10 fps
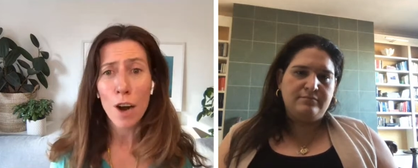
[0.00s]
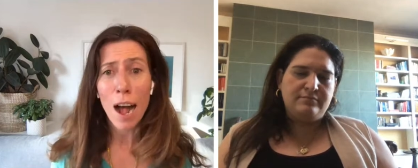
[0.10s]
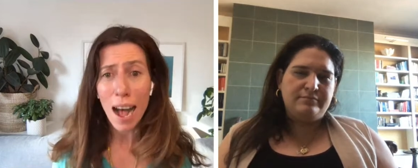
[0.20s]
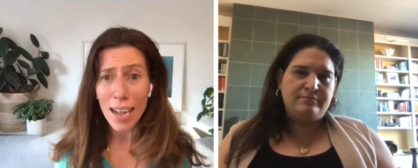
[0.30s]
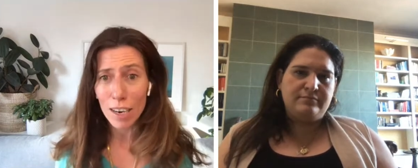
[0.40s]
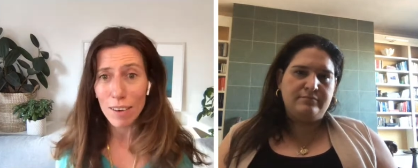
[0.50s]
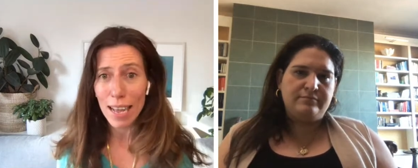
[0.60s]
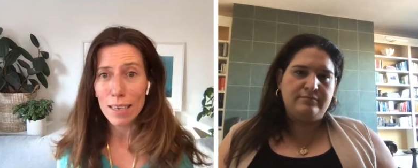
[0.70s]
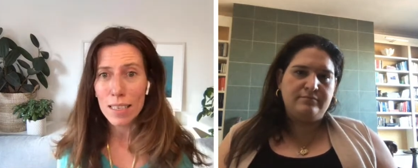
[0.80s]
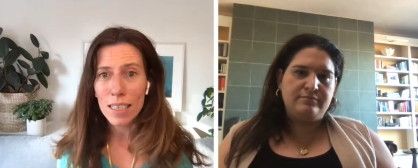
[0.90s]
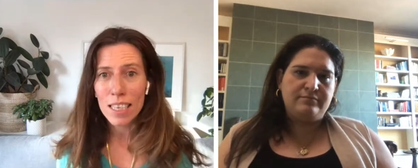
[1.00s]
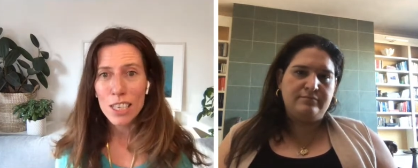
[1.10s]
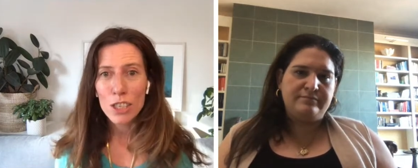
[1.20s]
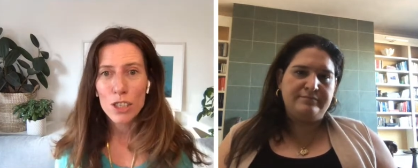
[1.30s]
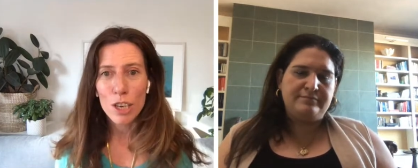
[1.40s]
Speaker 1: for higher ed
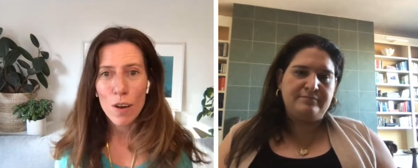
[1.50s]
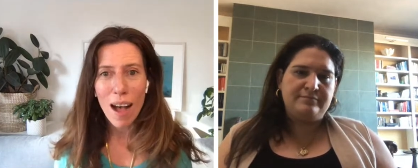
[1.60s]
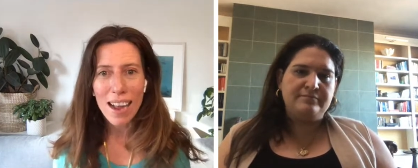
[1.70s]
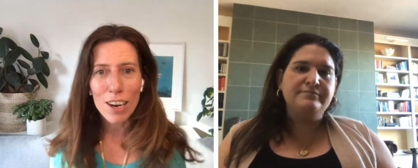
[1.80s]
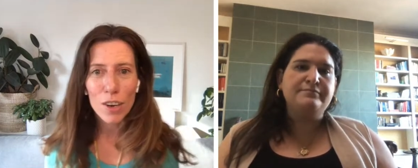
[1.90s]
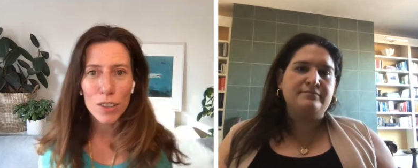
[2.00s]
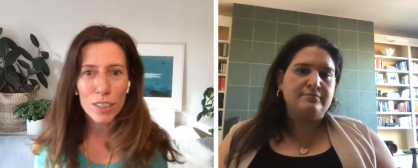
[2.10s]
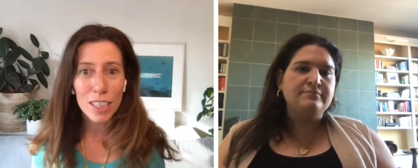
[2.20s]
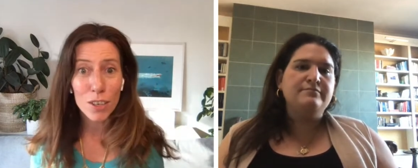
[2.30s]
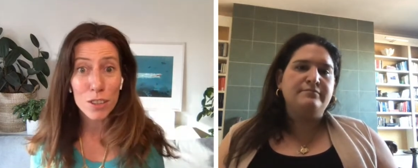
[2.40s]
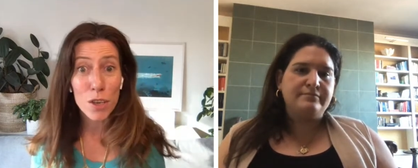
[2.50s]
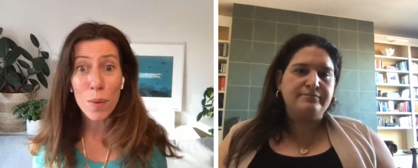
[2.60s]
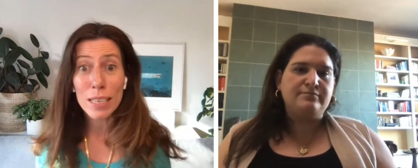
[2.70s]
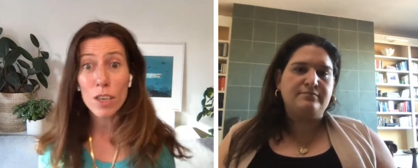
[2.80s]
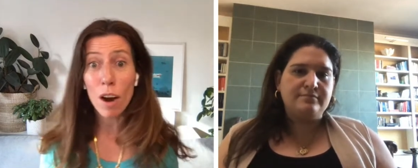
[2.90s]
so i know you know
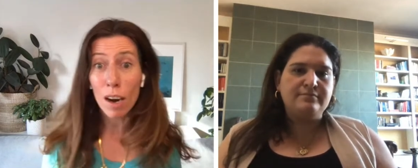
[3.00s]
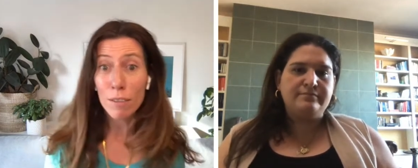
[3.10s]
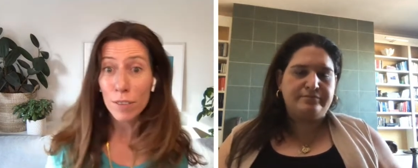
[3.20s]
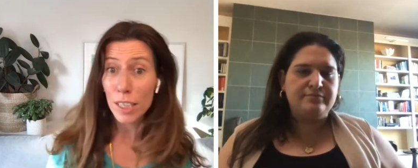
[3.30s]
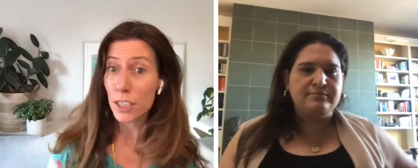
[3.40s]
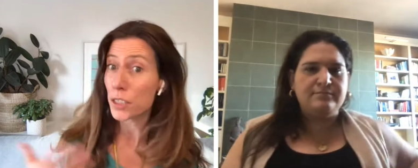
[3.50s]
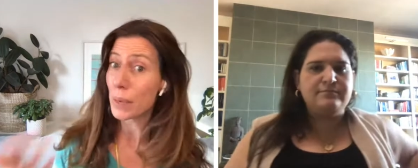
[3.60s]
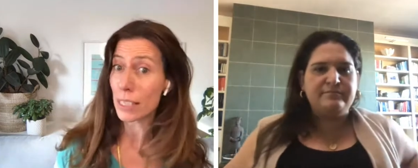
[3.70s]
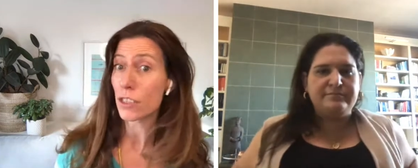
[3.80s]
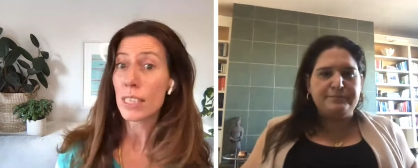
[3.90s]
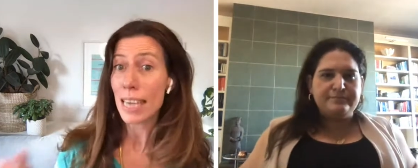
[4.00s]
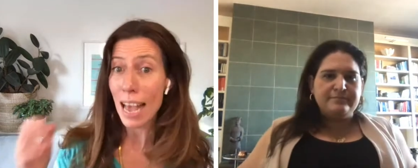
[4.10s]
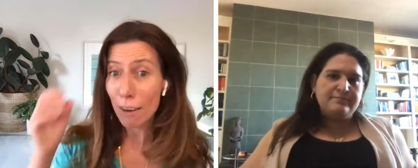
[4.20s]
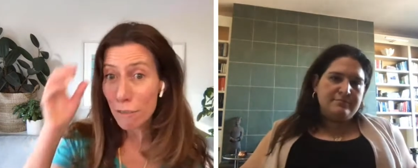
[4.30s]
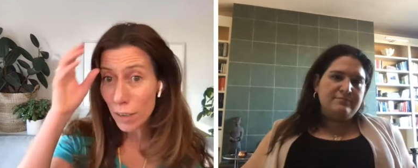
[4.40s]
you went to harvard you went to
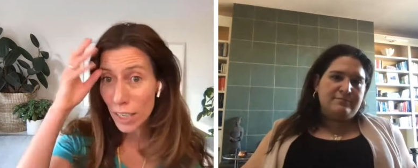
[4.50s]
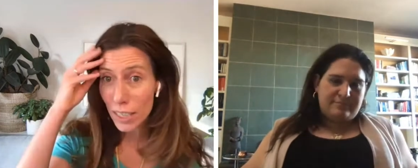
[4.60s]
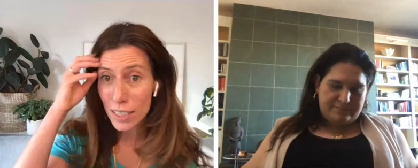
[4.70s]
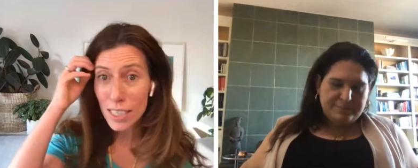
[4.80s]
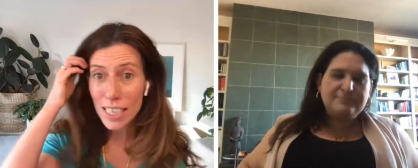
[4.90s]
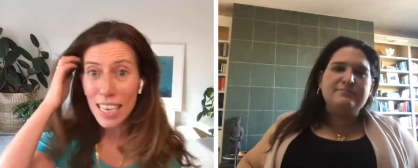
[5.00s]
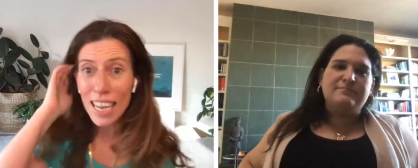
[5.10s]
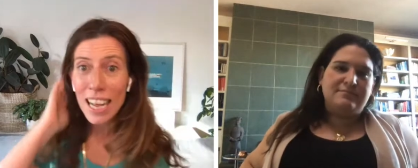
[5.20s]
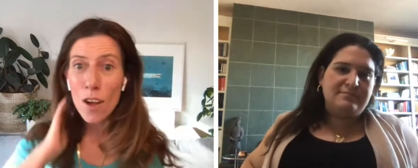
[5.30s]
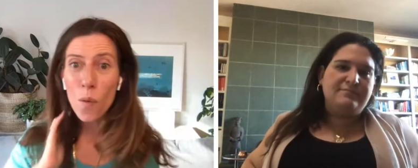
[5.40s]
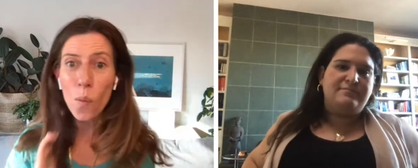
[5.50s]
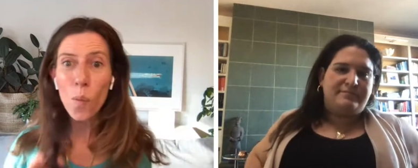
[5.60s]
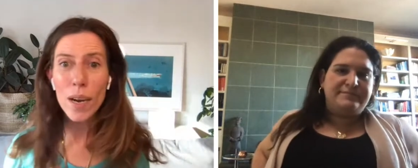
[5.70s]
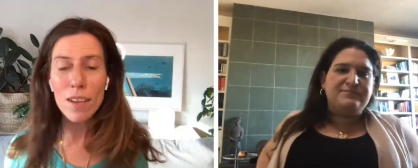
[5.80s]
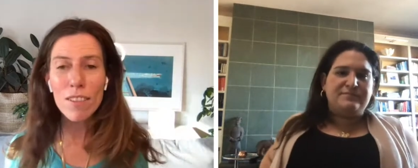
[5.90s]
stanford
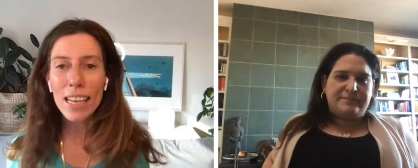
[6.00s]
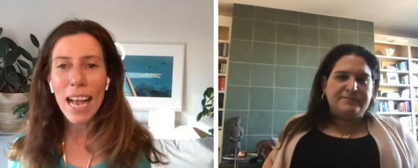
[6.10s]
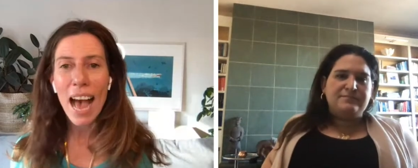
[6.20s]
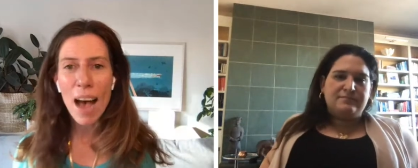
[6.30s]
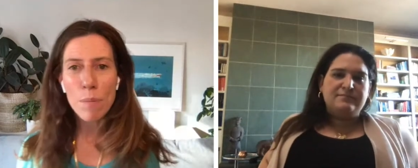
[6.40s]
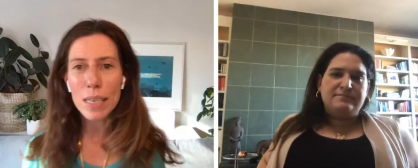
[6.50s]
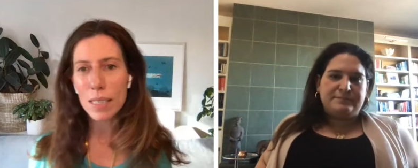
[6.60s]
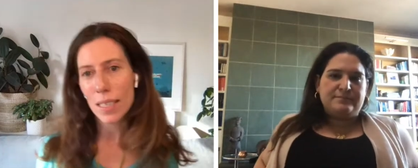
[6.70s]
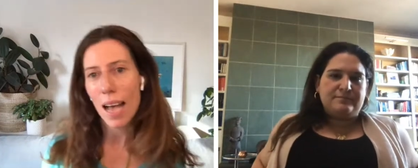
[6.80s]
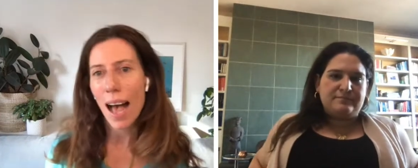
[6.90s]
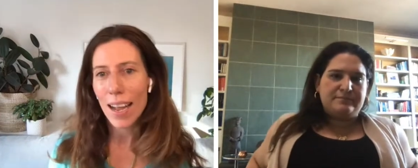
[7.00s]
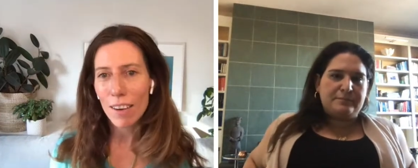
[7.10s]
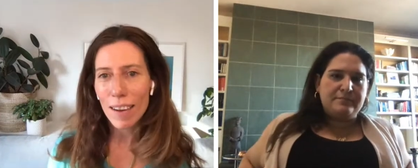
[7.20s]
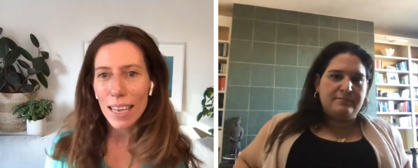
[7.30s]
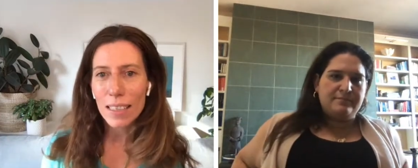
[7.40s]
what do you think happens to
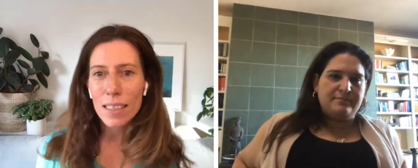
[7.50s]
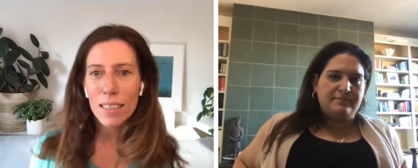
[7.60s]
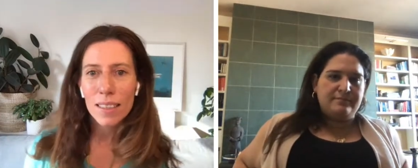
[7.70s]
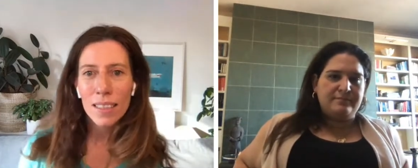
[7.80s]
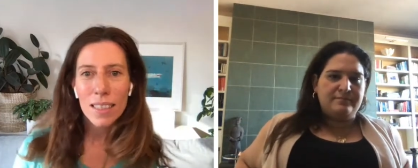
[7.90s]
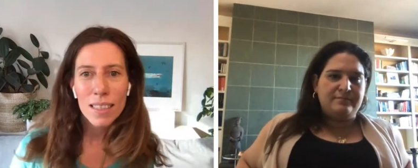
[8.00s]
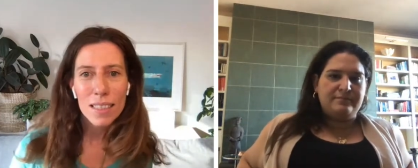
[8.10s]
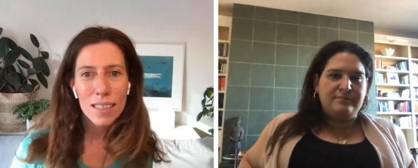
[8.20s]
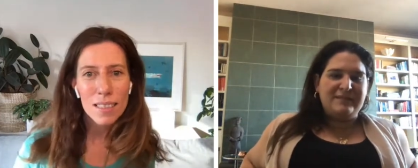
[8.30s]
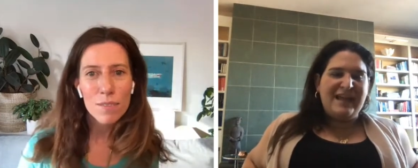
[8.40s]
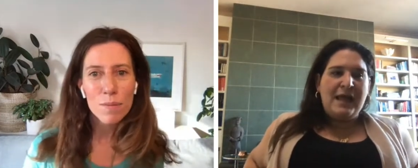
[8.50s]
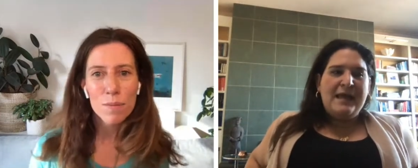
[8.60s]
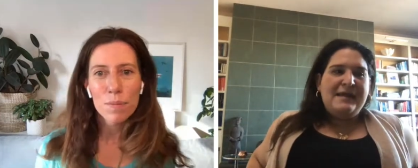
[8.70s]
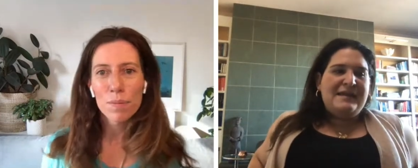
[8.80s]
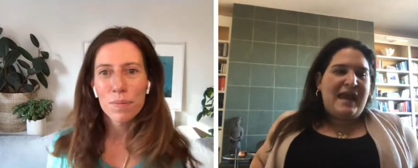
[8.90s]
higher ed
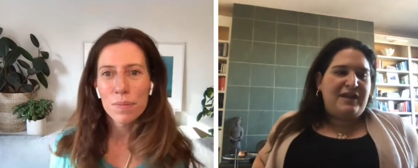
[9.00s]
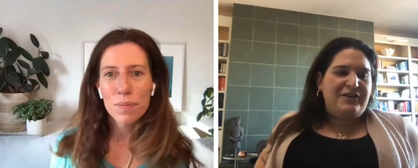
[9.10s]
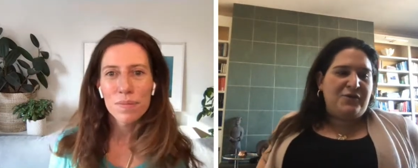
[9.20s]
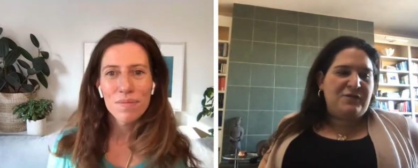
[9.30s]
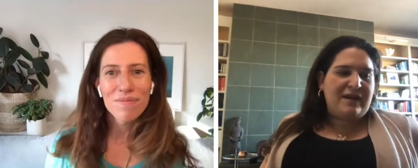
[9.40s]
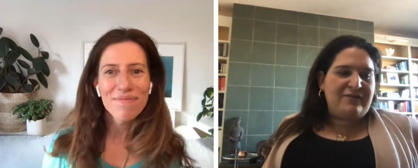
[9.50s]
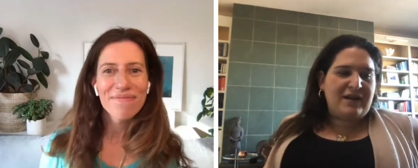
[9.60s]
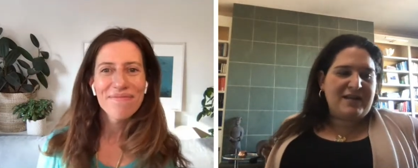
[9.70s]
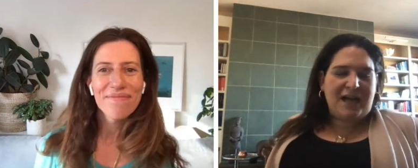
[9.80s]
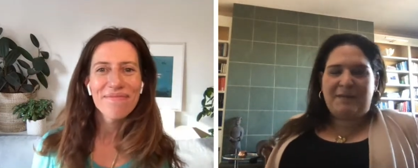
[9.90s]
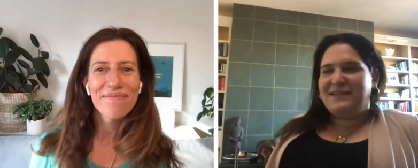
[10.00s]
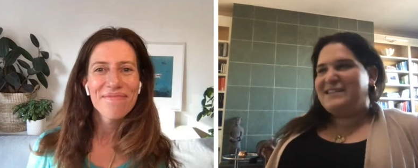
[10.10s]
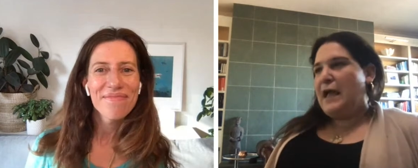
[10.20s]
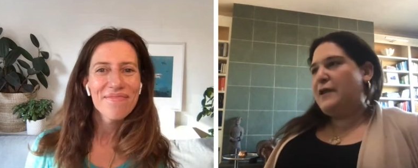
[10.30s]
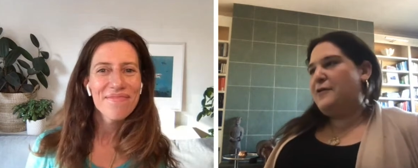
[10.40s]
yeah you know whenever i talk
Speaker 2: about this
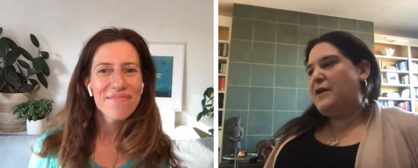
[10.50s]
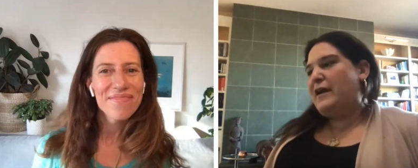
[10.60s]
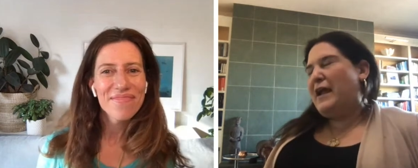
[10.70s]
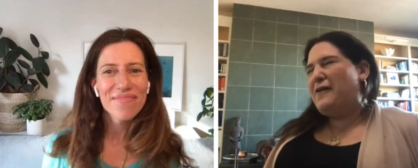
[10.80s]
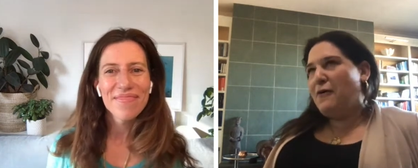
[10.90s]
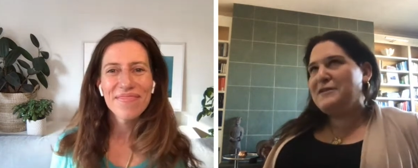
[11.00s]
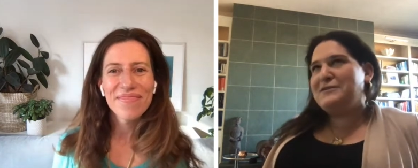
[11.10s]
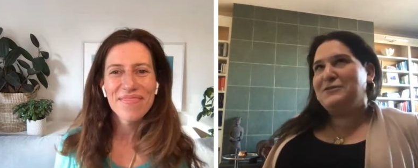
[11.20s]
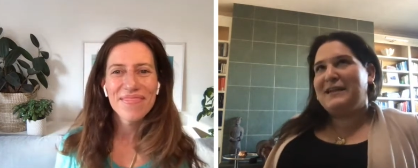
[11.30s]
category i always do